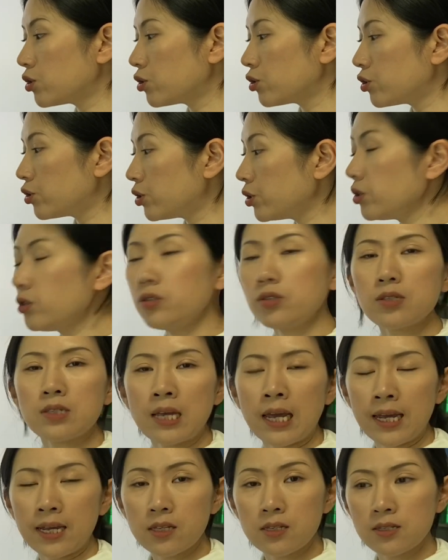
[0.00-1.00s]
to
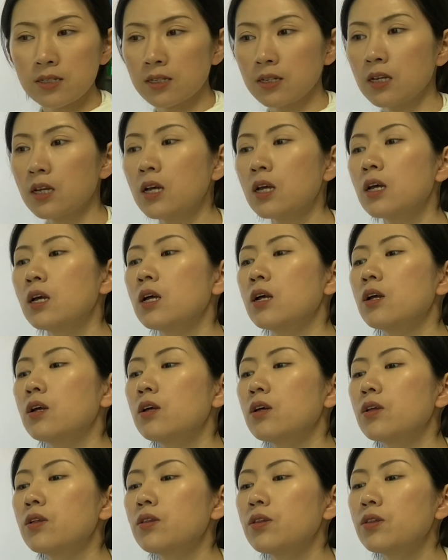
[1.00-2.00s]
state
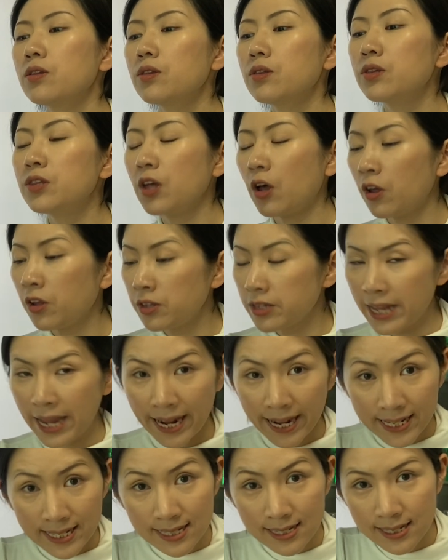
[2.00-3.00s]
the
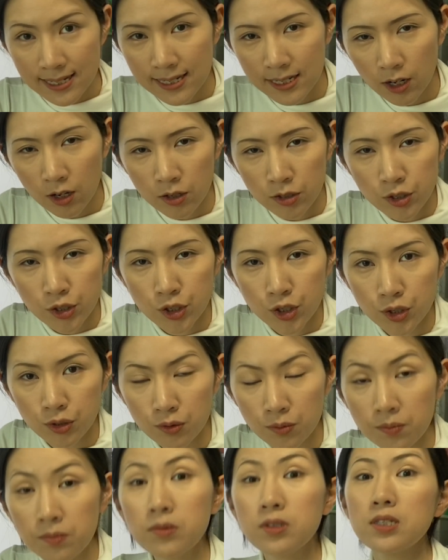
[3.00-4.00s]
next
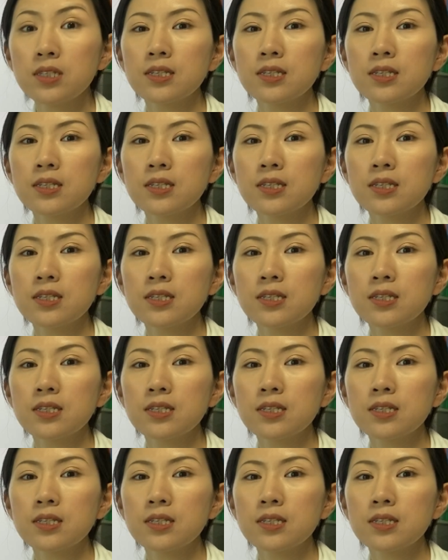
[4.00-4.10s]
assumed